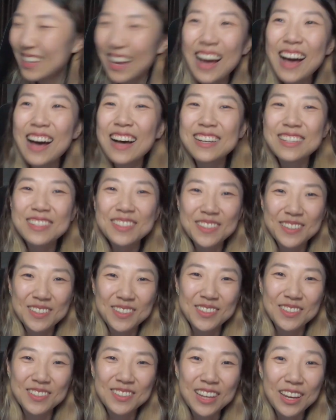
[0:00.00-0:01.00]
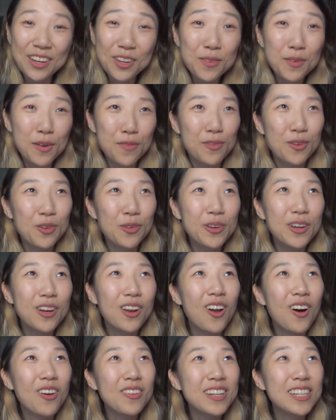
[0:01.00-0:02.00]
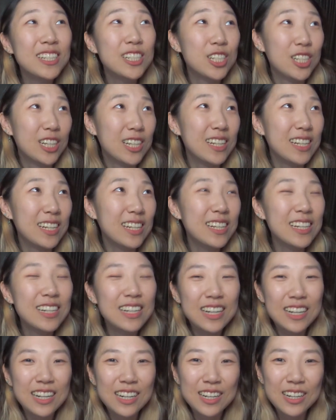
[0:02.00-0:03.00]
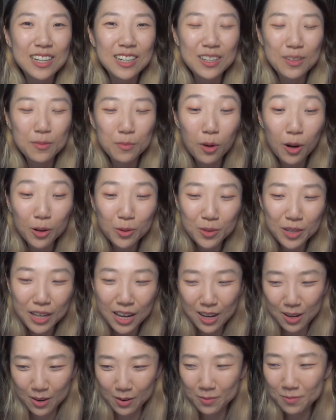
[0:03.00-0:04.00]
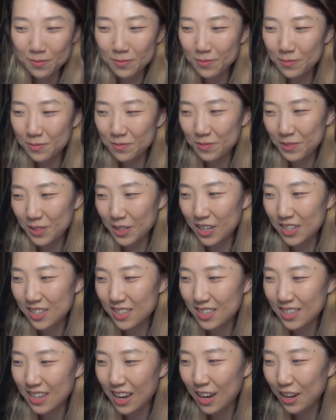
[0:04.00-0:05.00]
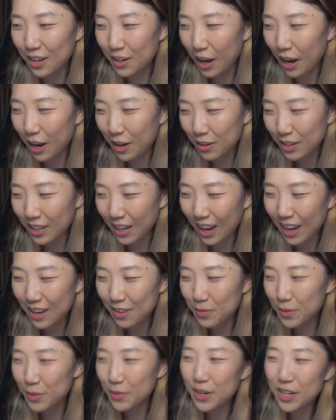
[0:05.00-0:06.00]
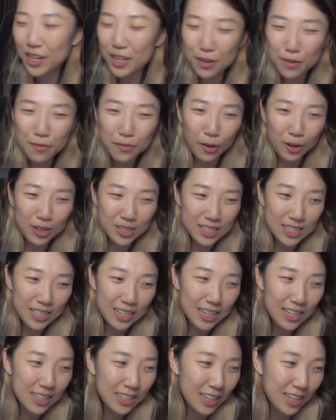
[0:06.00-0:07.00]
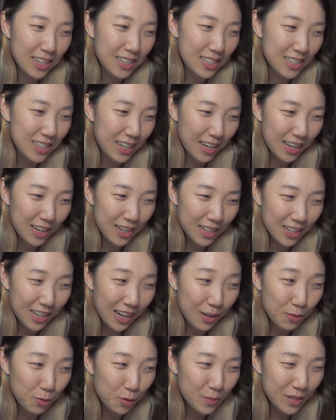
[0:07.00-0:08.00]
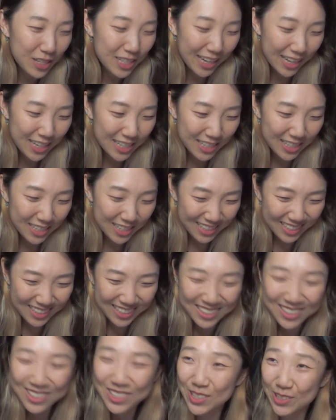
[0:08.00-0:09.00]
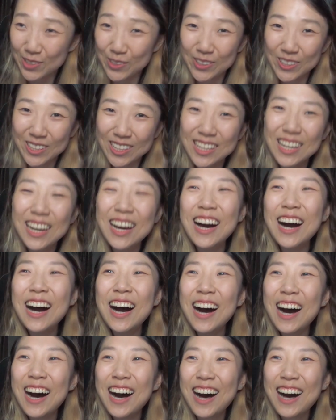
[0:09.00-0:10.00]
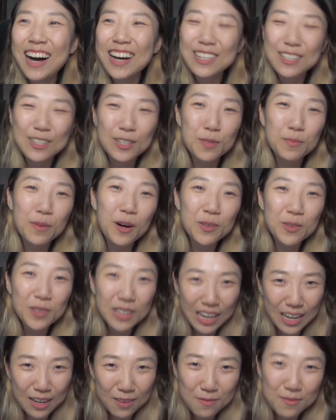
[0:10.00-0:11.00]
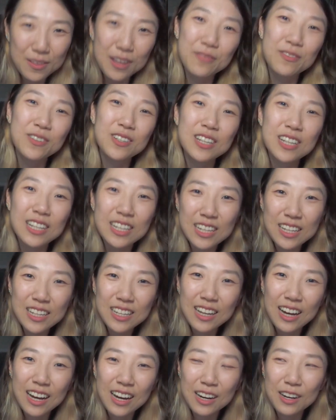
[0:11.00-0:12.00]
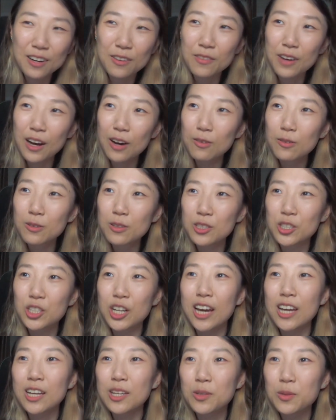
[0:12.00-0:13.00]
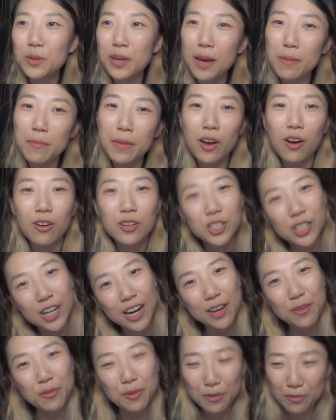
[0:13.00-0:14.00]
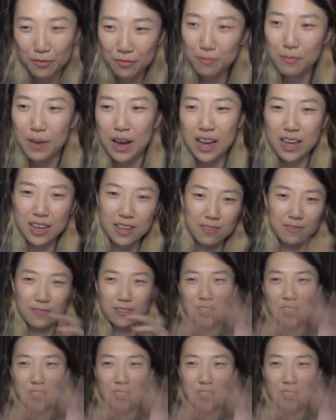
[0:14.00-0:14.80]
Yeah, so thank you for following along this journey. More to come because I'm already foreseeing things that I will be changing soon. So more to come, definitely. I will try to get back on track with my